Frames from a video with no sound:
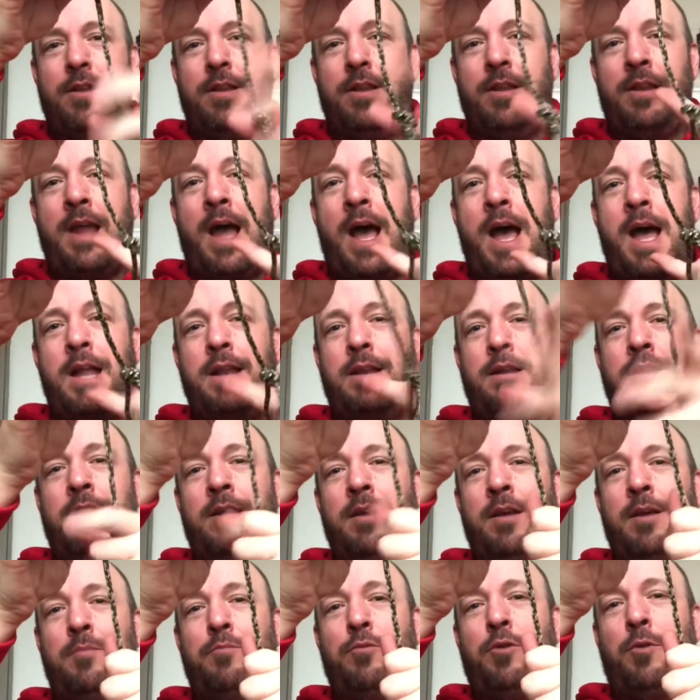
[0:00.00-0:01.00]
knot,
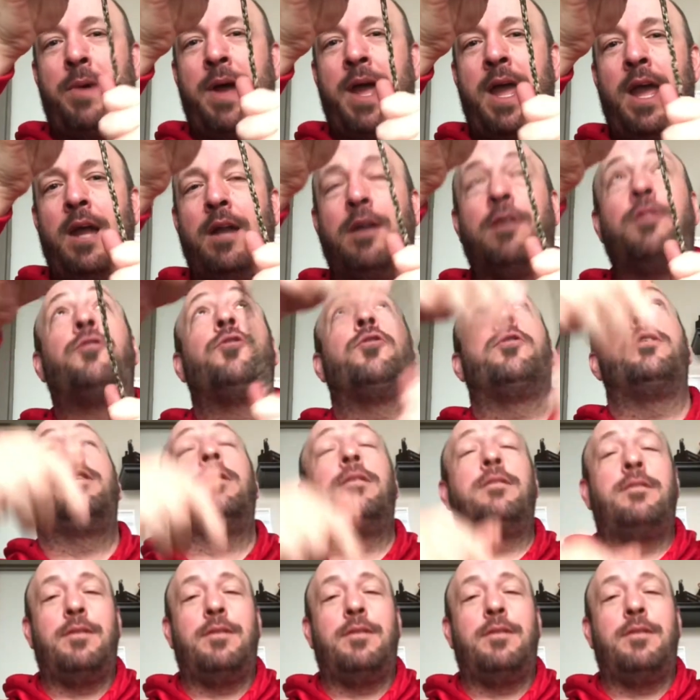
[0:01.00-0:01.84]
put my hand through it.